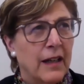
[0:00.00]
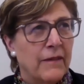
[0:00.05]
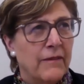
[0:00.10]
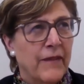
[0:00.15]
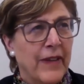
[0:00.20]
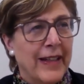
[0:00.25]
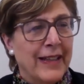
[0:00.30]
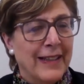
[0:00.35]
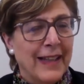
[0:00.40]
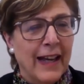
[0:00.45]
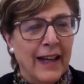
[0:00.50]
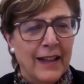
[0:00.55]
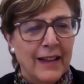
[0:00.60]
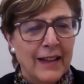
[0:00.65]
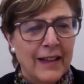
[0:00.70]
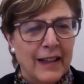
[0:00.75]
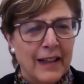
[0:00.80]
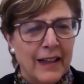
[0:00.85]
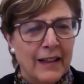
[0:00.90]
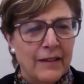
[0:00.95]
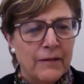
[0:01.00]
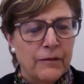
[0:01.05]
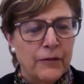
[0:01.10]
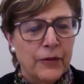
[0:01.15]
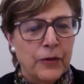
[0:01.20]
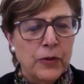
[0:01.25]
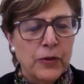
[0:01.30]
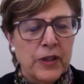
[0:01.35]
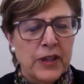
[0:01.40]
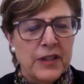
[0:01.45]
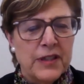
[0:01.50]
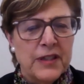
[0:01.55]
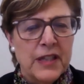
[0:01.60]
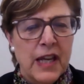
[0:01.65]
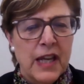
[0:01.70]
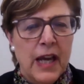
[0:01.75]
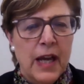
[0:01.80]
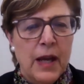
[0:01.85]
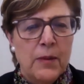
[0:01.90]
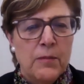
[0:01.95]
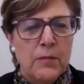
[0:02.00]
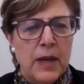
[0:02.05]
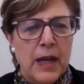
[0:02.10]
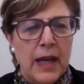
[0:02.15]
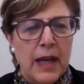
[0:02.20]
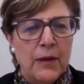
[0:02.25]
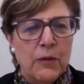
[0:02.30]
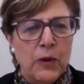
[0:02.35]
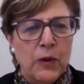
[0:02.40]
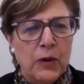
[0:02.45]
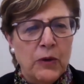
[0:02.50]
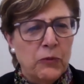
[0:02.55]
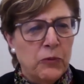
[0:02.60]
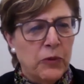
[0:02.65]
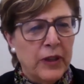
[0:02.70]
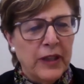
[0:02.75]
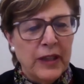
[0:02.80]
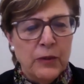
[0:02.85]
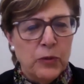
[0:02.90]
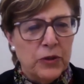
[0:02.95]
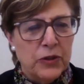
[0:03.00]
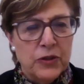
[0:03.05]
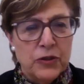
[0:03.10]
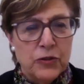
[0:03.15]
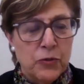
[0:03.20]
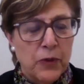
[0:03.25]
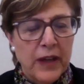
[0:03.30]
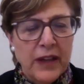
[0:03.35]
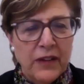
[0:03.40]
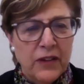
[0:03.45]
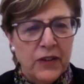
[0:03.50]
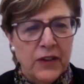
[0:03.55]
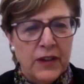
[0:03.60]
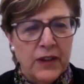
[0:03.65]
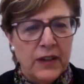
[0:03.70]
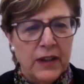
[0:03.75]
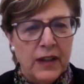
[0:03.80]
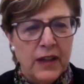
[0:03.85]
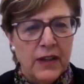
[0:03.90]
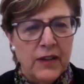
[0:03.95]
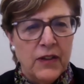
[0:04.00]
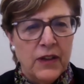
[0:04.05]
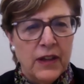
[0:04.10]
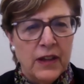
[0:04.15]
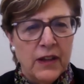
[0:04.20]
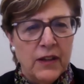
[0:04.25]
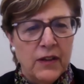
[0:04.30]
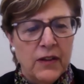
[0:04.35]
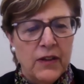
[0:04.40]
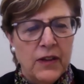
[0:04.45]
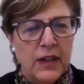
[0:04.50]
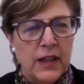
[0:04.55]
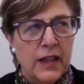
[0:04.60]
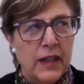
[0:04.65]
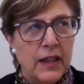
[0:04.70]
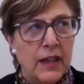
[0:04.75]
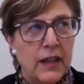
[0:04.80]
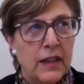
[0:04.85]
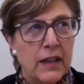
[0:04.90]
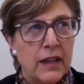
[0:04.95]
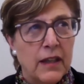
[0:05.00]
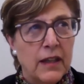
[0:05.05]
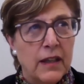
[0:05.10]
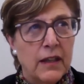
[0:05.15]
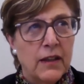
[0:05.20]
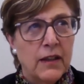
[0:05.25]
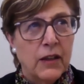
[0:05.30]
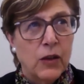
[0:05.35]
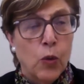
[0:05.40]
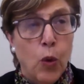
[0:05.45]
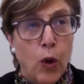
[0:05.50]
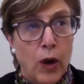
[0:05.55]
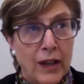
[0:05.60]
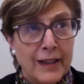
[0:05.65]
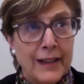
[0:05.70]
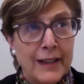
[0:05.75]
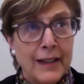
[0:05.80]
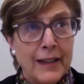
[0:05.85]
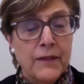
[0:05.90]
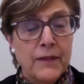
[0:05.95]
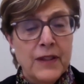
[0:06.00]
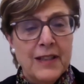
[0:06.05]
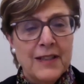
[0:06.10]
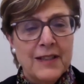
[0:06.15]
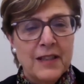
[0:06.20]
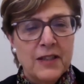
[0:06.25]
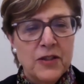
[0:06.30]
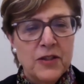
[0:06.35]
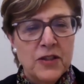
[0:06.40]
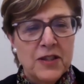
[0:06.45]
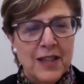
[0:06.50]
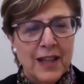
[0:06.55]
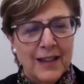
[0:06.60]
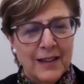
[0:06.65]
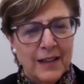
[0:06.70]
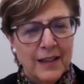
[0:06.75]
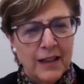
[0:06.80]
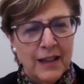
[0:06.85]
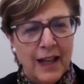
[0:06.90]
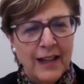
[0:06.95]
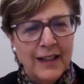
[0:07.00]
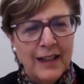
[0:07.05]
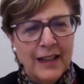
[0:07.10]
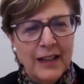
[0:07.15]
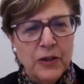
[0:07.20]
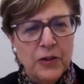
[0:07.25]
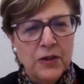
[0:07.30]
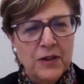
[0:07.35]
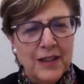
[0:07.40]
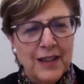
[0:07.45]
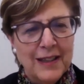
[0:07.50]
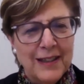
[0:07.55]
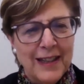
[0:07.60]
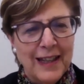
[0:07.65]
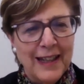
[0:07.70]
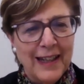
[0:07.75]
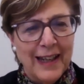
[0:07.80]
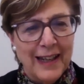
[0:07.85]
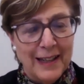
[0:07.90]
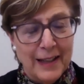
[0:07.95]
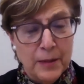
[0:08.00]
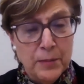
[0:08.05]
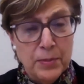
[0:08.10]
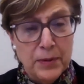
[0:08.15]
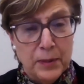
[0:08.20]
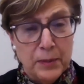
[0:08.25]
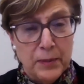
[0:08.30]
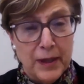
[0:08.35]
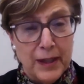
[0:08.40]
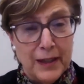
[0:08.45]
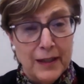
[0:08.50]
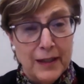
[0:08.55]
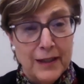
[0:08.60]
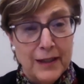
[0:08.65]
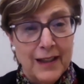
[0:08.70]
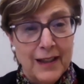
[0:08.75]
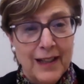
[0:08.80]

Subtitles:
mentality and focus, it really will strengthen the quality of the decisions and the likelihood that they get implemented.